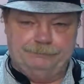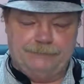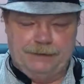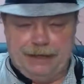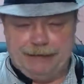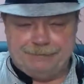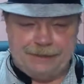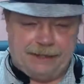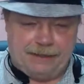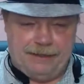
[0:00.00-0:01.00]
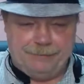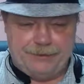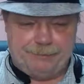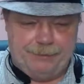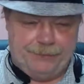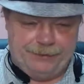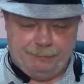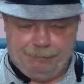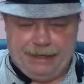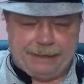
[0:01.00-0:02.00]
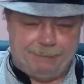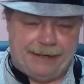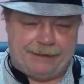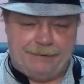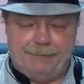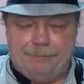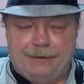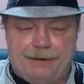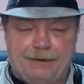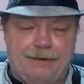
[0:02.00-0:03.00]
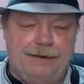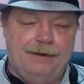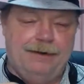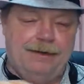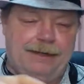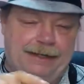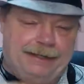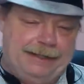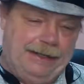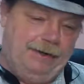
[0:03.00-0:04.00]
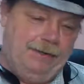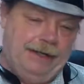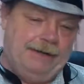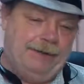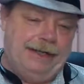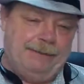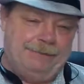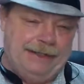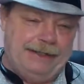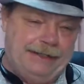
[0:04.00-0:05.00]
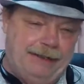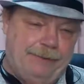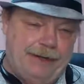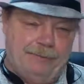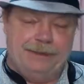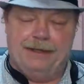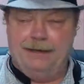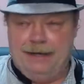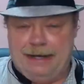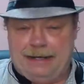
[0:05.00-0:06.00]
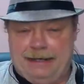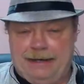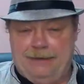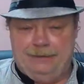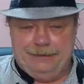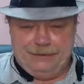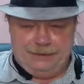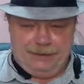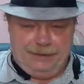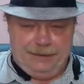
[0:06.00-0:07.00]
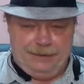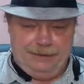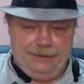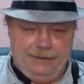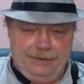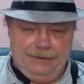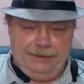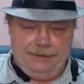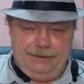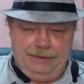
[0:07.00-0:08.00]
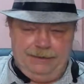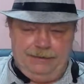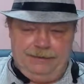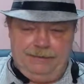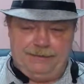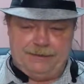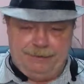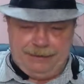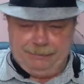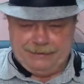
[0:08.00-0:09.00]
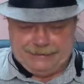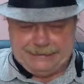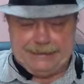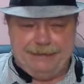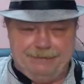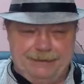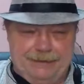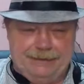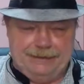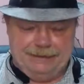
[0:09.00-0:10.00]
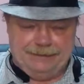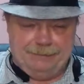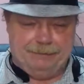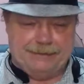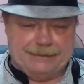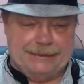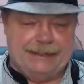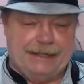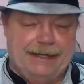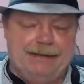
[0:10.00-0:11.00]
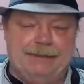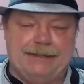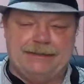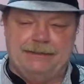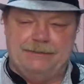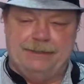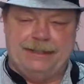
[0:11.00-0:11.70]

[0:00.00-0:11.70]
live chat comes up with a black background bar and yellow lettering, and I'm thinking that would help me a lot out in sunlight, to be able to see everything, to be able to see the comments a little bit